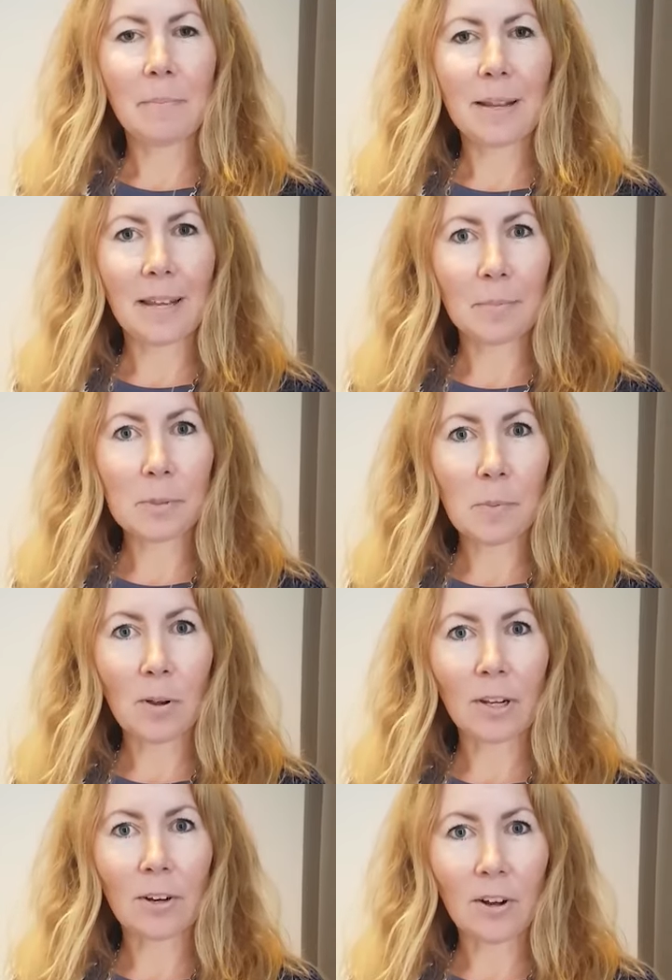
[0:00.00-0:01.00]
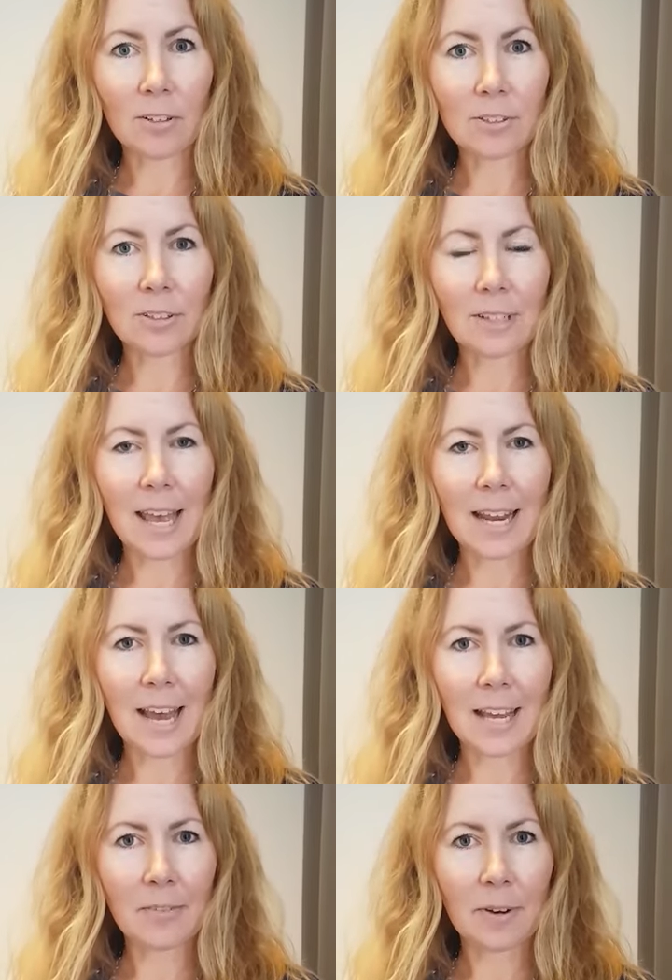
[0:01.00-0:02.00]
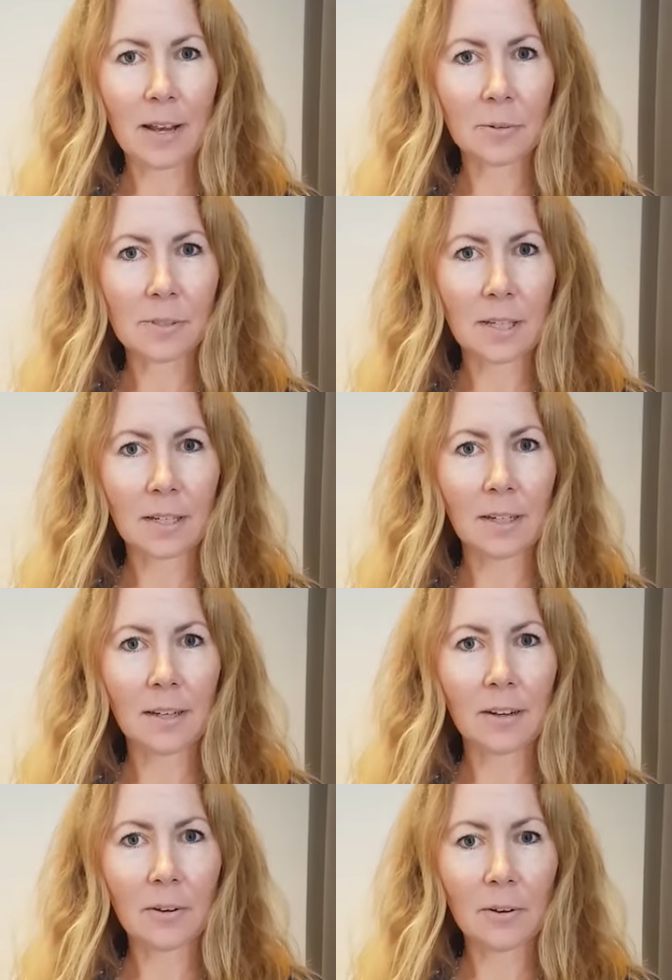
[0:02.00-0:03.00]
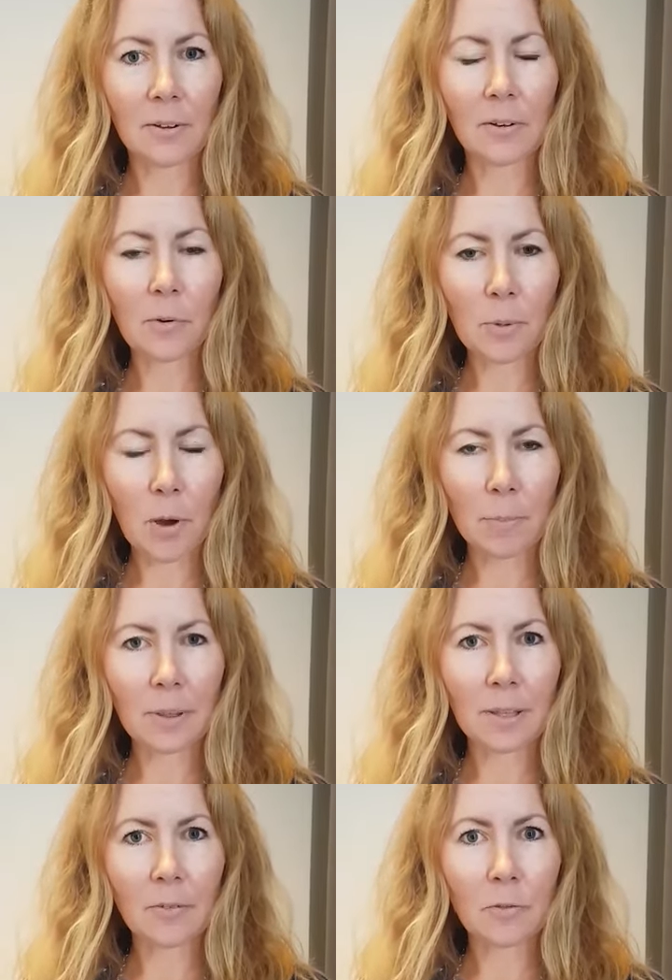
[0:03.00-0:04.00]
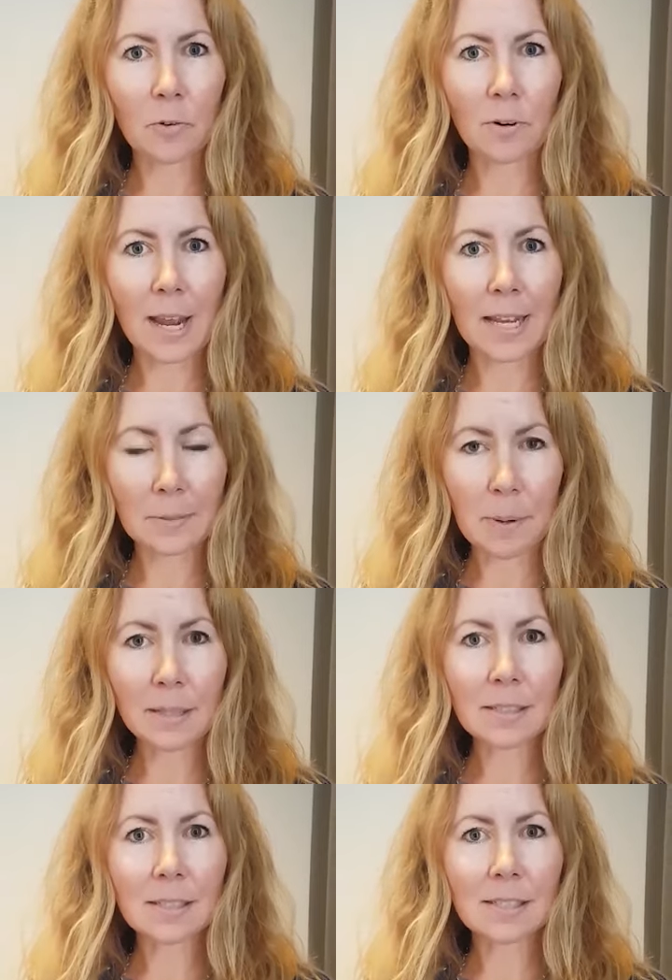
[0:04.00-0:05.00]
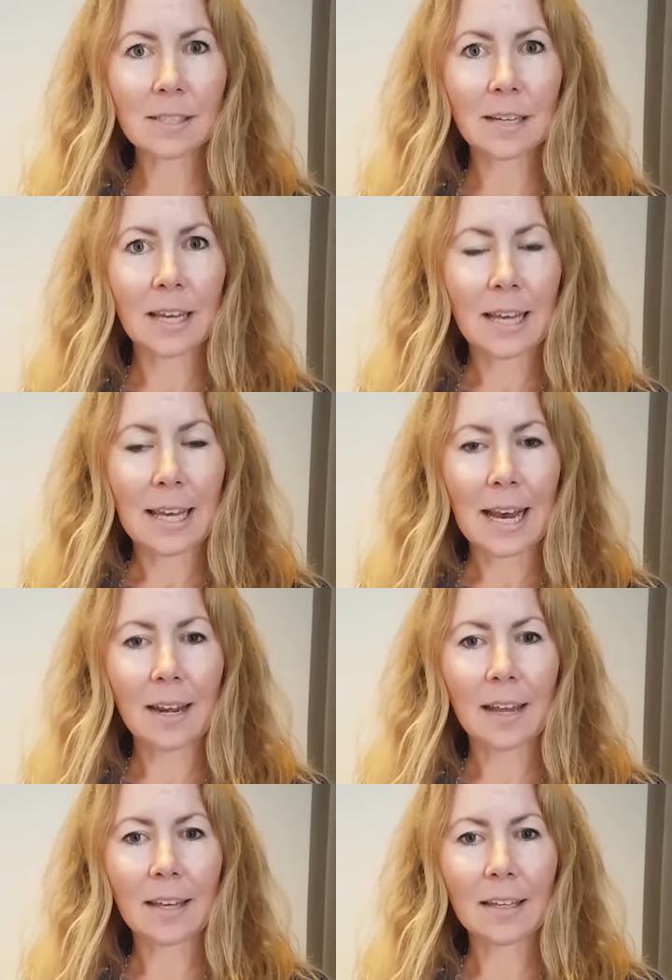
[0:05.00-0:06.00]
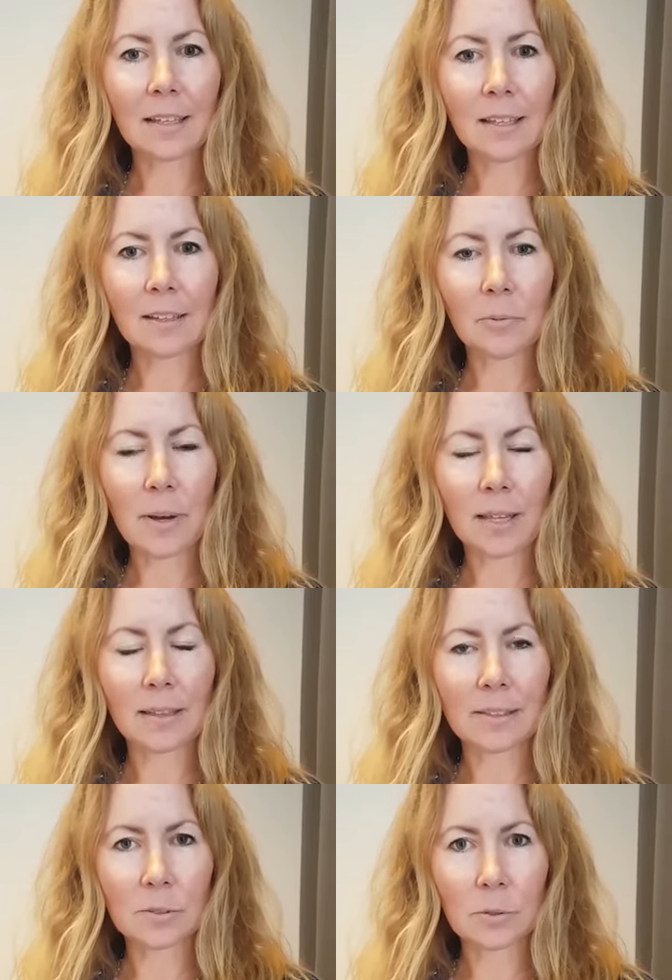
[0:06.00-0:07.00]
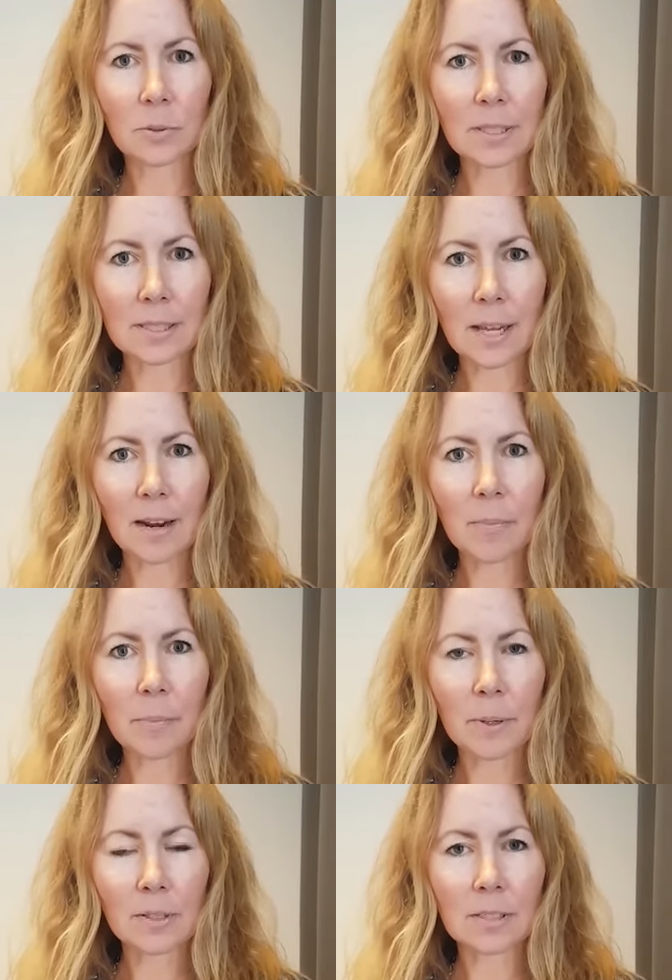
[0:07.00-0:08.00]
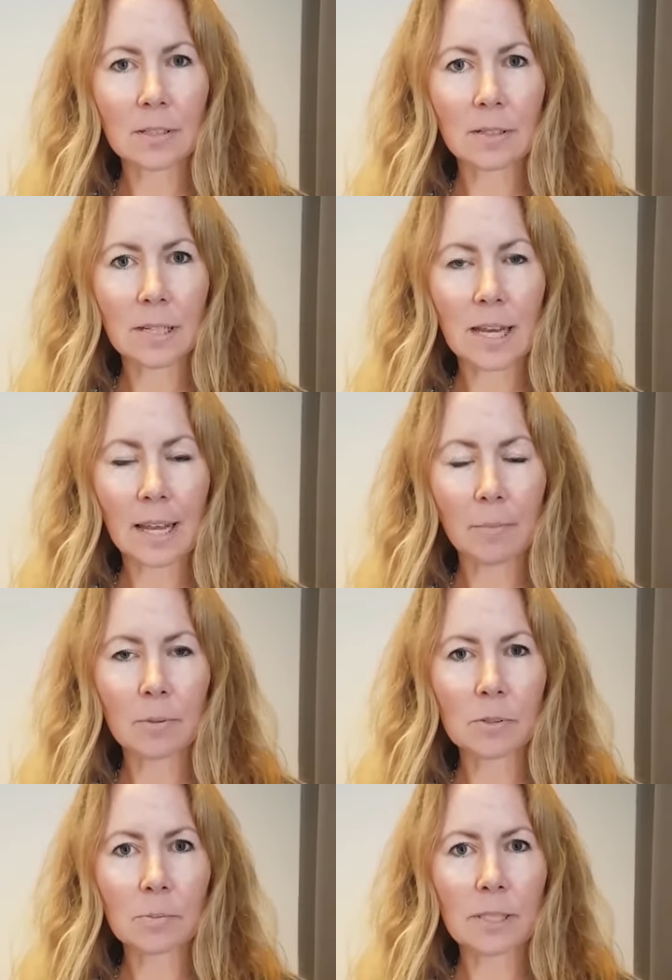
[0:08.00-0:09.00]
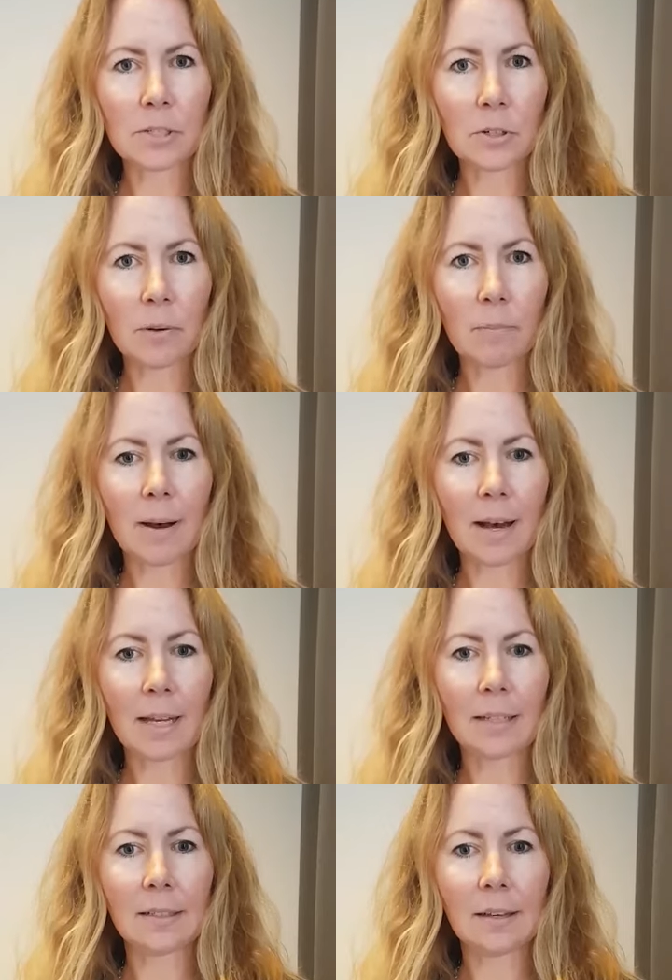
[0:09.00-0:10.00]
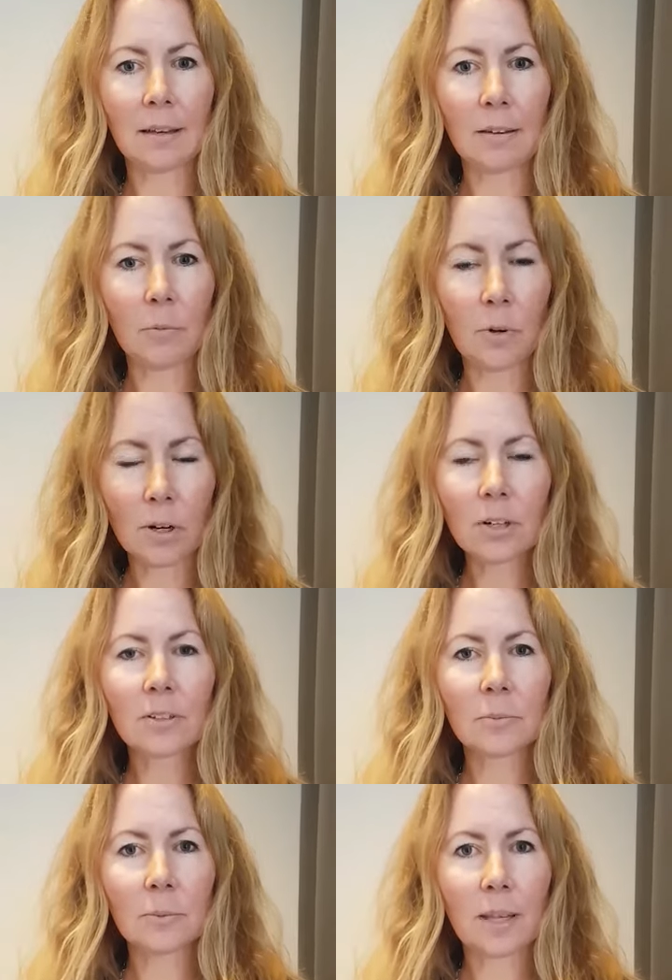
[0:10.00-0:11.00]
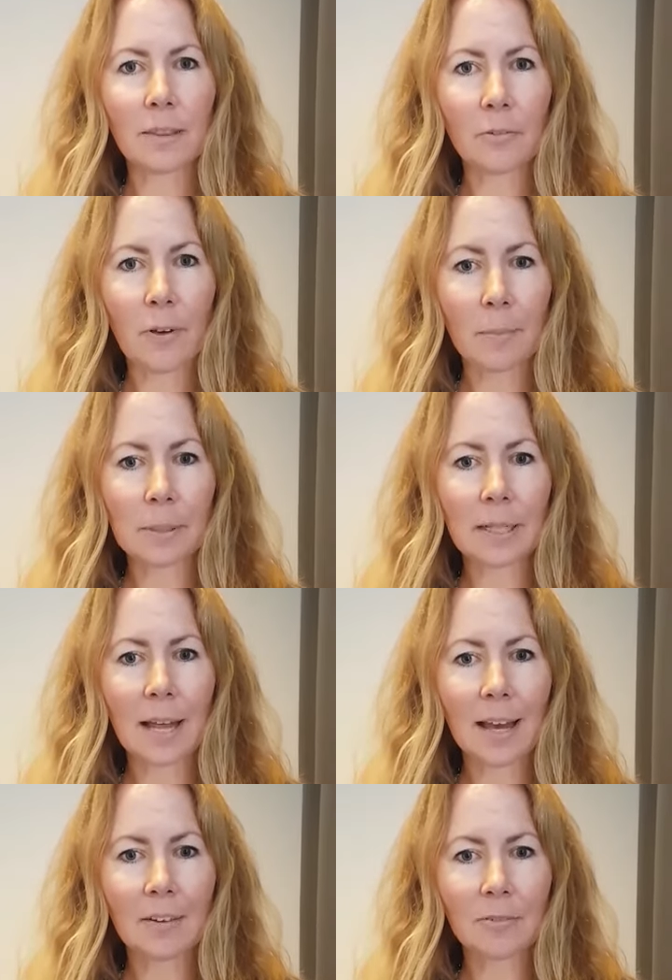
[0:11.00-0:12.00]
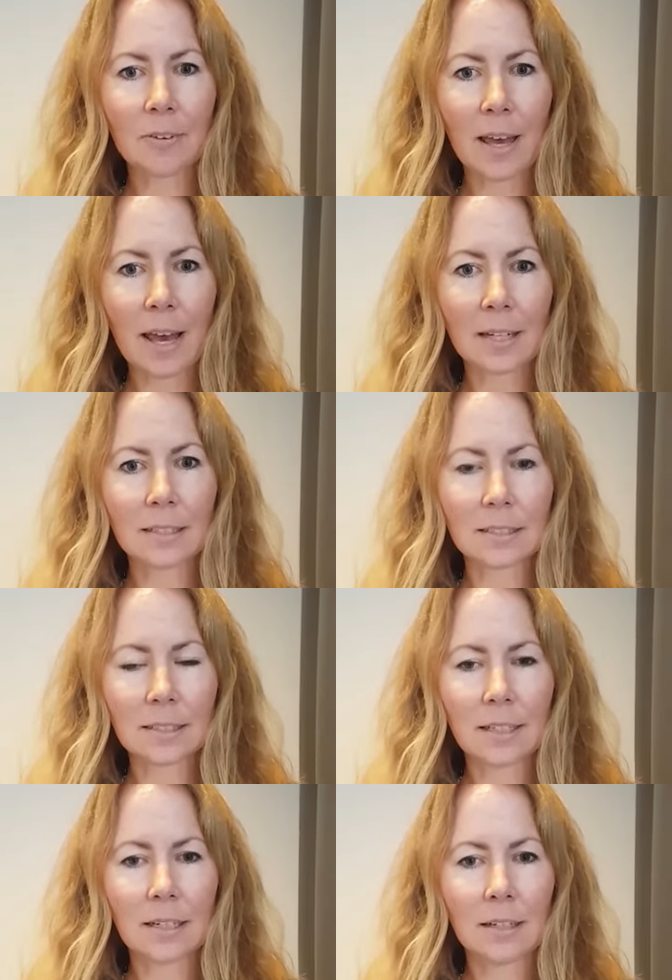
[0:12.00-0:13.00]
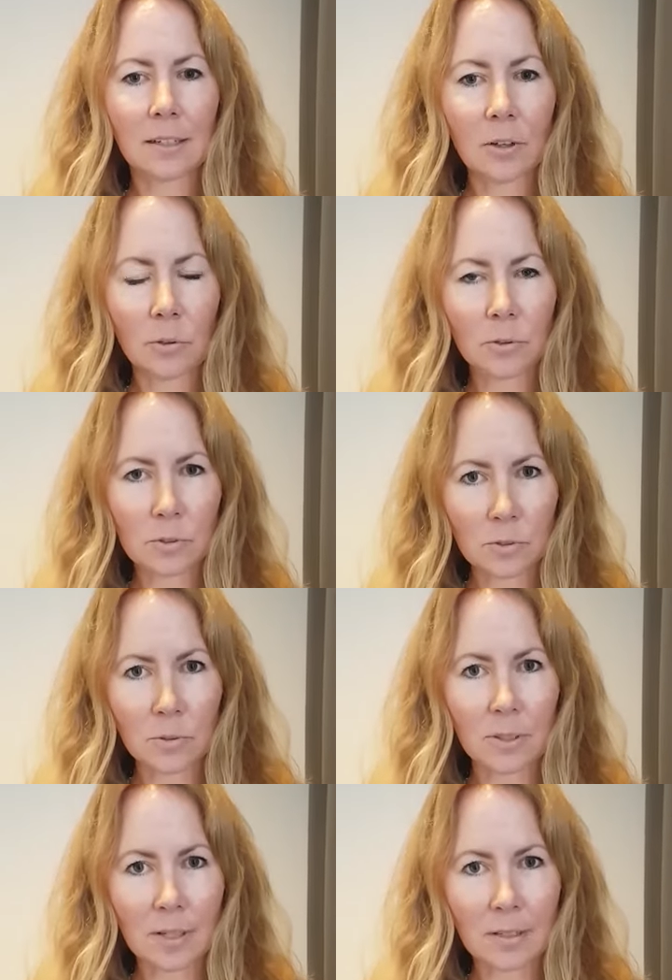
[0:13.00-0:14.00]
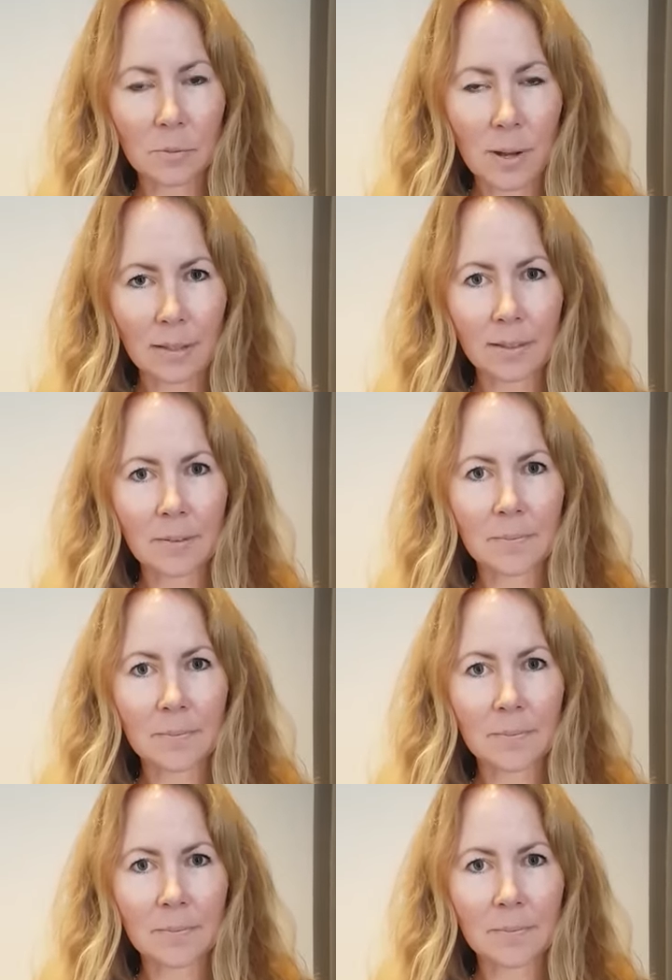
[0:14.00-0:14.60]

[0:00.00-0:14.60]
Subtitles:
My name is Malin Karlsson, and I have now studied homeopathy for 8 months. I like the way the school is set up because it enables me to combine work with family life and going to school as well.